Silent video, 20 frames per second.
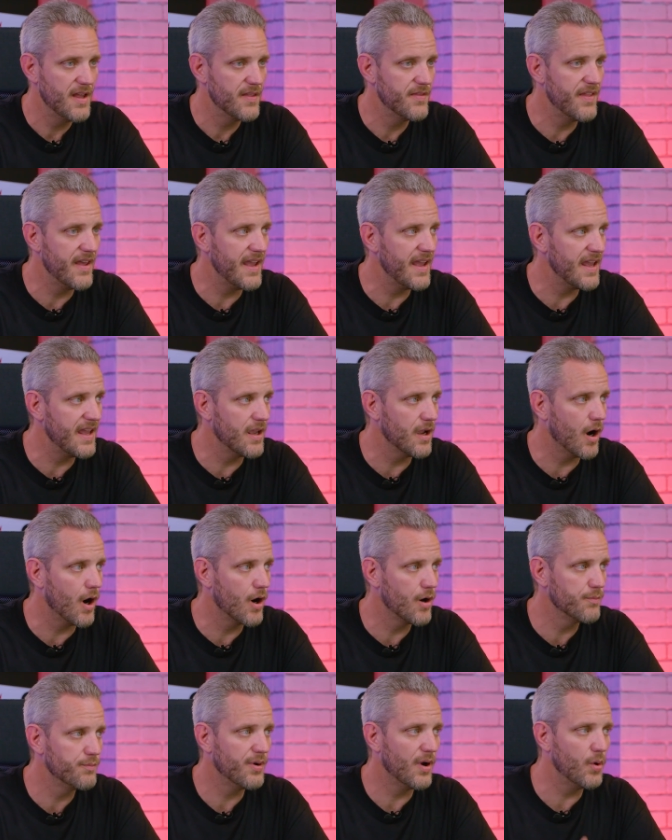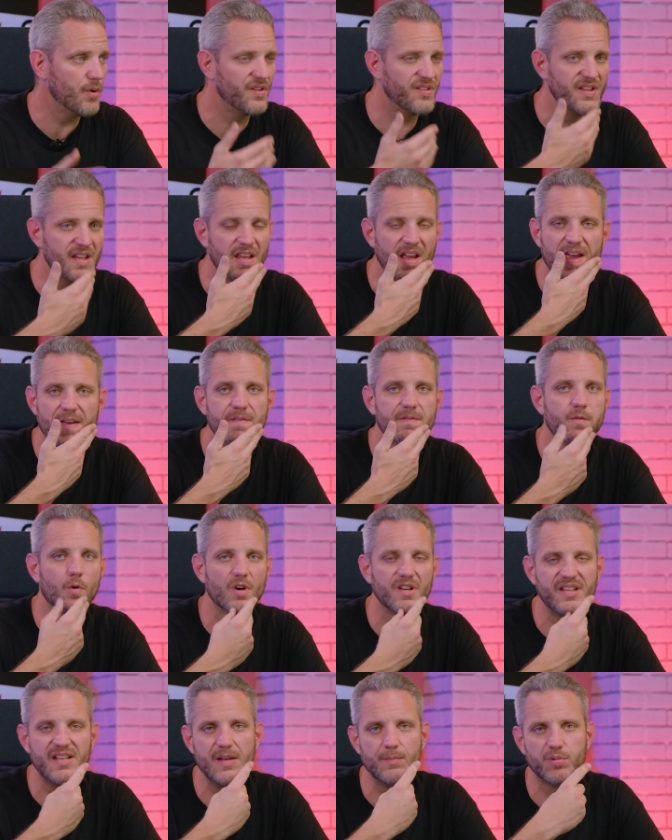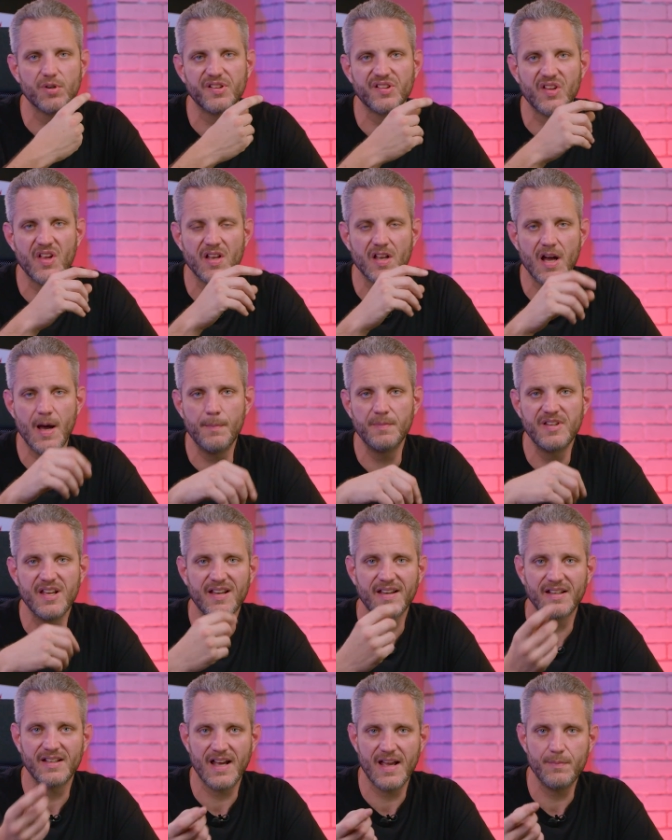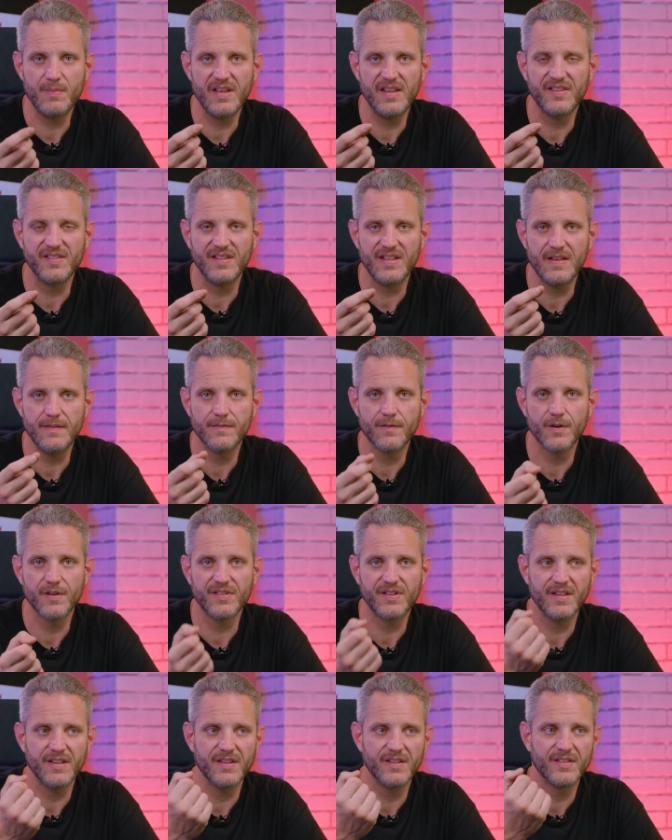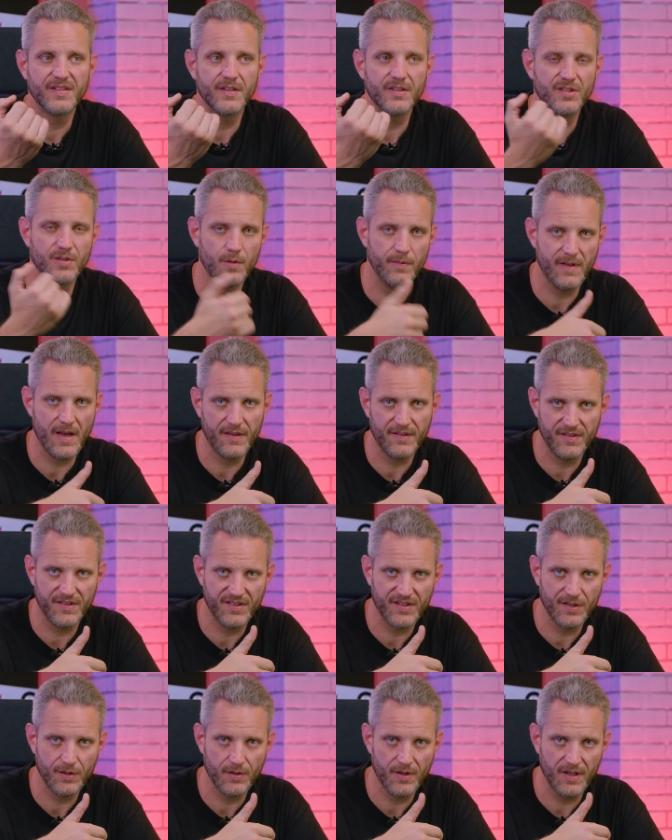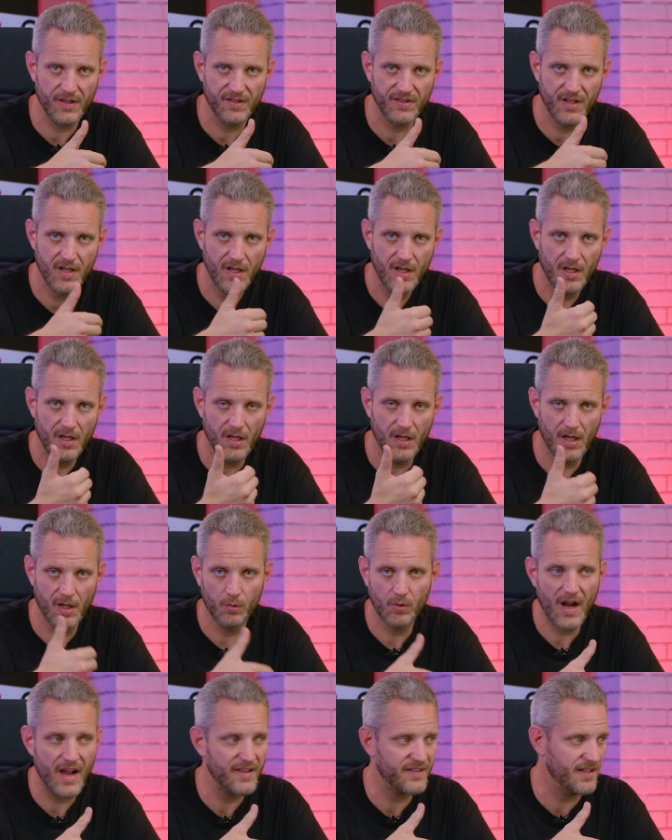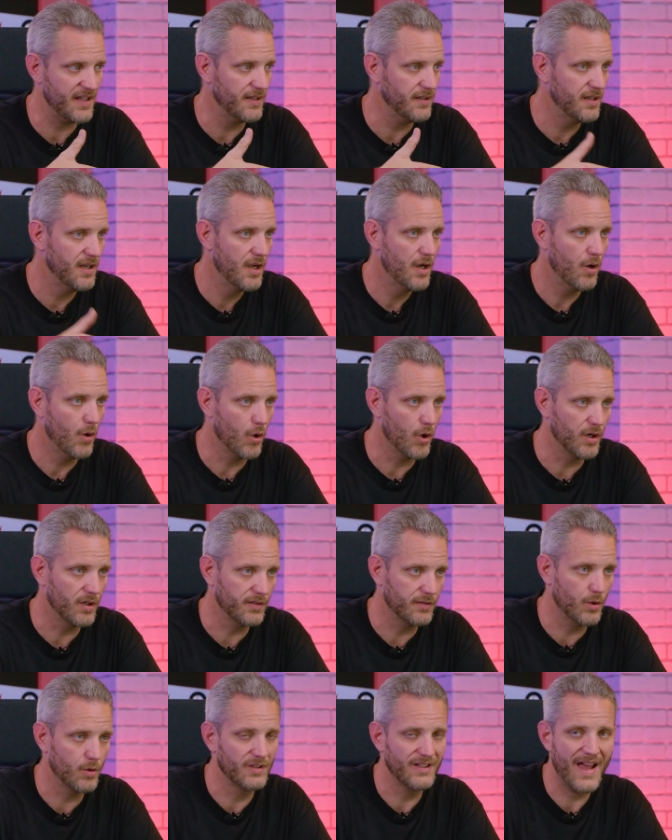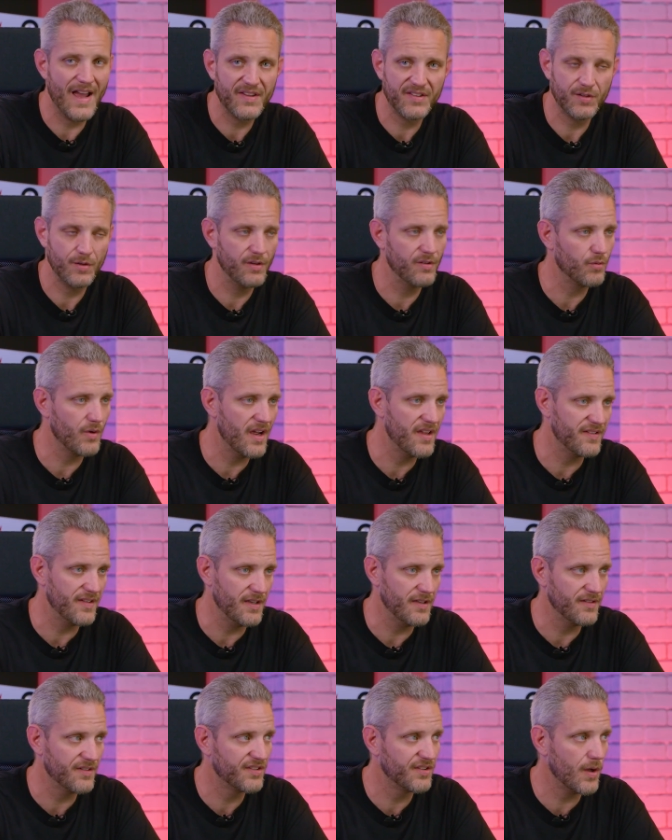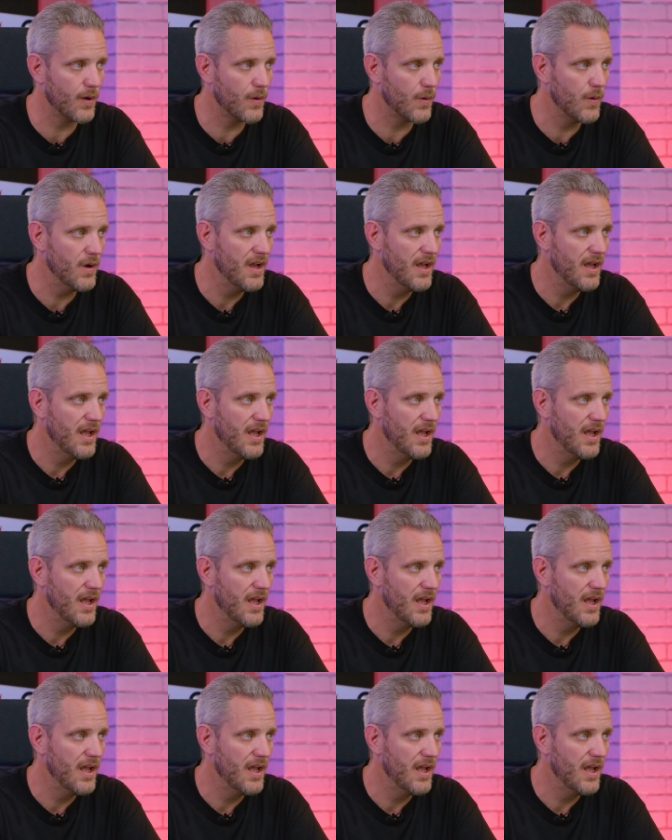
They are boasting a 14% uptick in IPC versus 2000 series uh, Ryzen. Or, or, last series Ryzen. So,